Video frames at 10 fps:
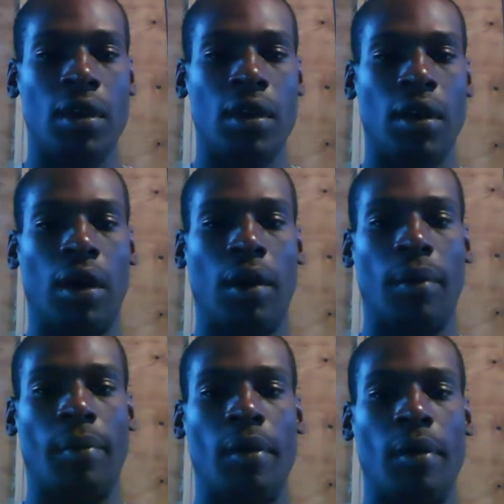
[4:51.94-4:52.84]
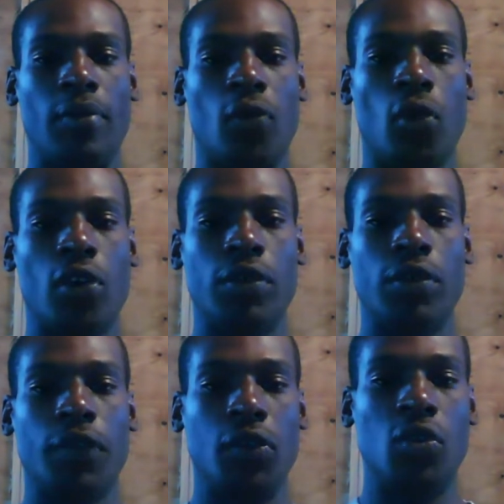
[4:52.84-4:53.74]
But before you
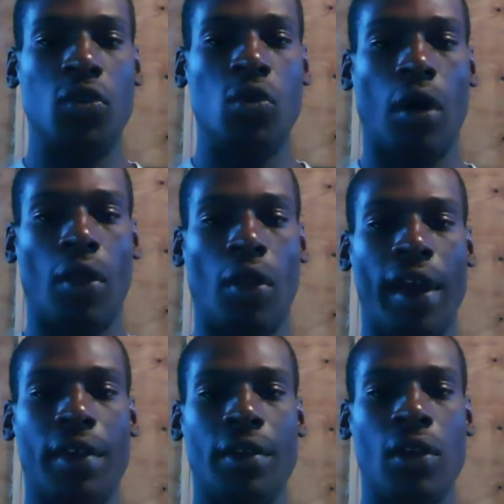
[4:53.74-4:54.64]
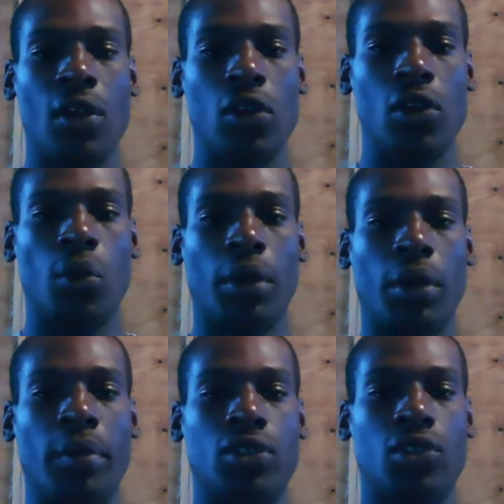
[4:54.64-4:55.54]
even do all that, you want to
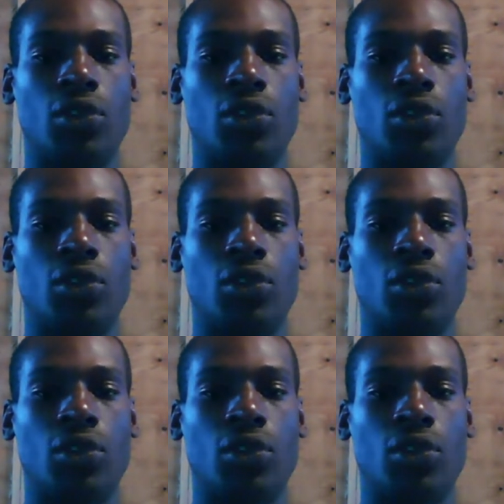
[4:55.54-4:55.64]
make sure